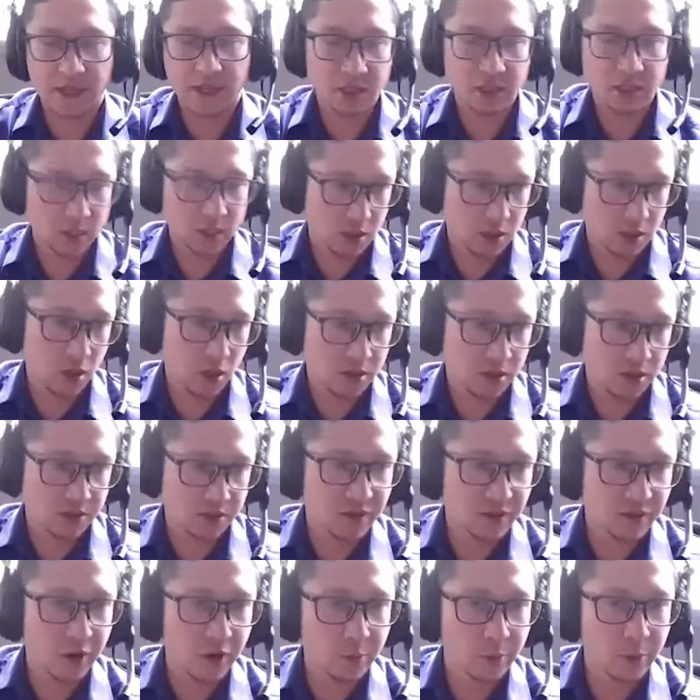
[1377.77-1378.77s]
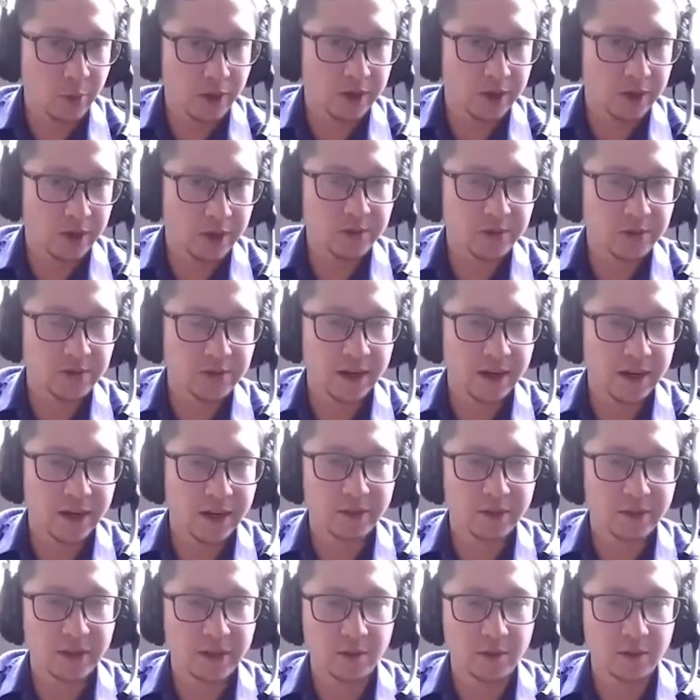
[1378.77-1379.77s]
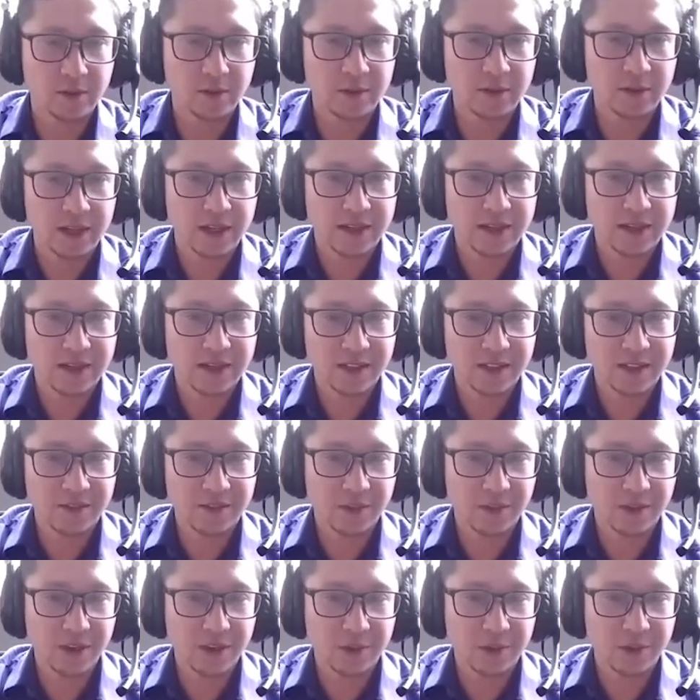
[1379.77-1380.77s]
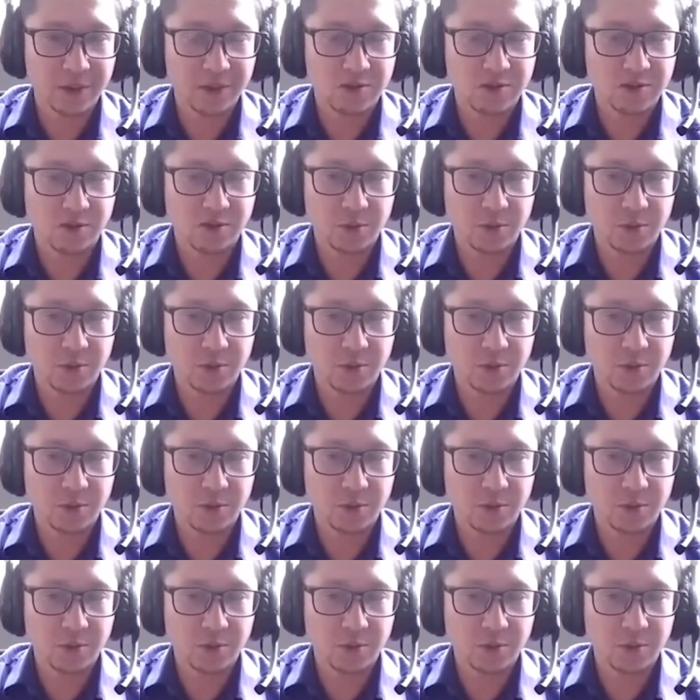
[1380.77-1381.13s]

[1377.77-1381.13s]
as the cost of hardware goes down and the video industry